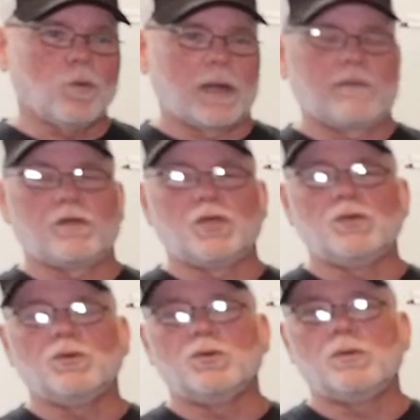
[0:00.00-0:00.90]
whatever
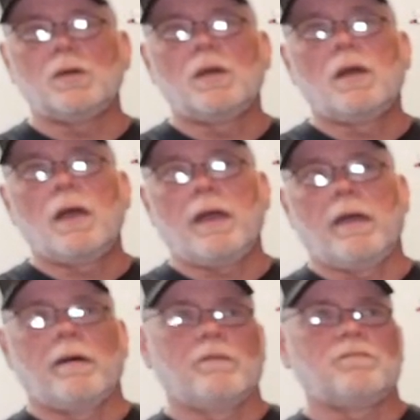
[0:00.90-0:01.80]
you
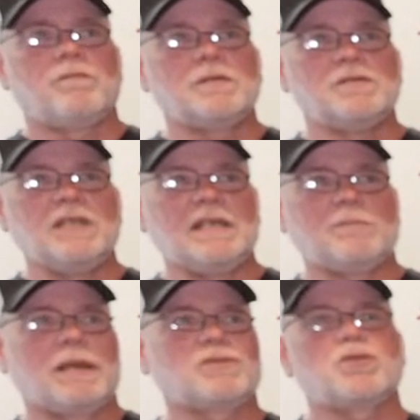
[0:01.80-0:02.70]
have
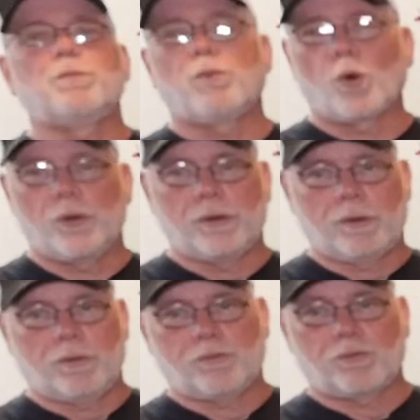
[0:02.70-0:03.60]
deemed as
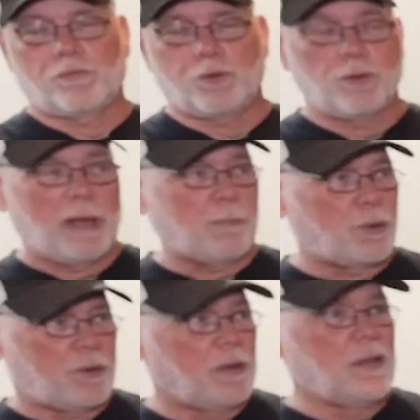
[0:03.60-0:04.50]
important through that
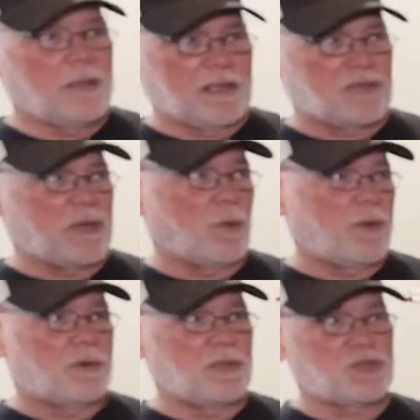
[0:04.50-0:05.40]
bird. Like I say,
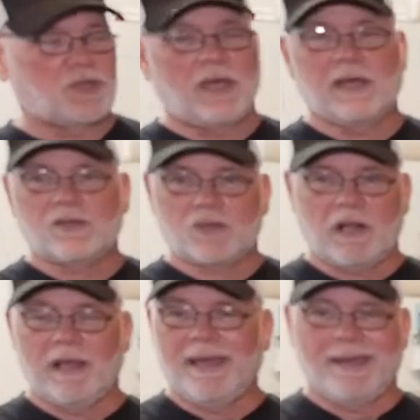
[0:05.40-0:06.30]
whether it's sex,
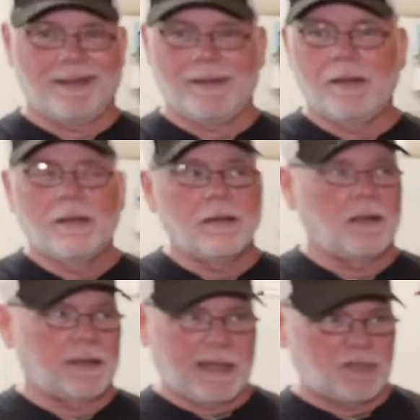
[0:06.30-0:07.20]
clan,
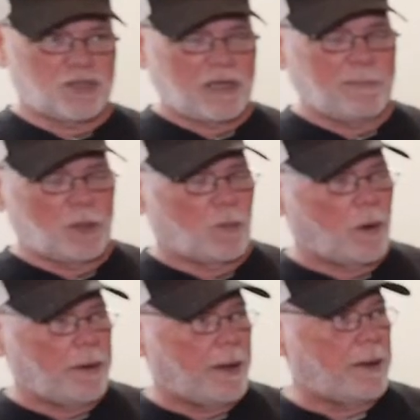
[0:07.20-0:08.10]
cage assignment, and
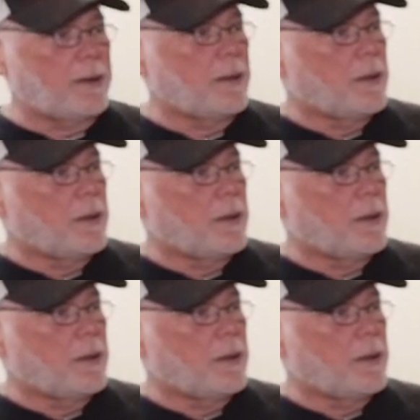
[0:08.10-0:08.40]
whatnot.